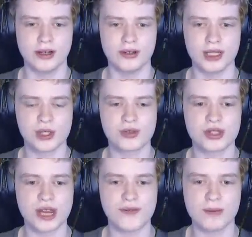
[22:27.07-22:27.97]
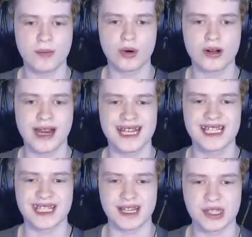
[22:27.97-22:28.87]
This was definitely more
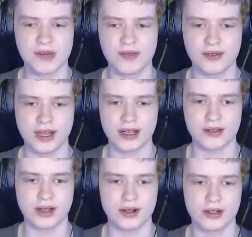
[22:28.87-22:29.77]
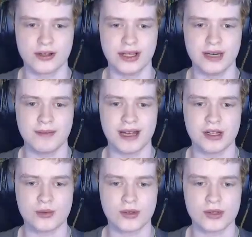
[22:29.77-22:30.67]
extensive than, like, on the other Cleaning
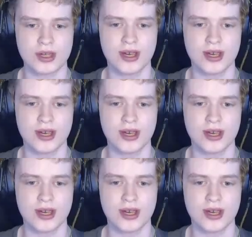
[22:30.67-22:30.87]
Madness ones.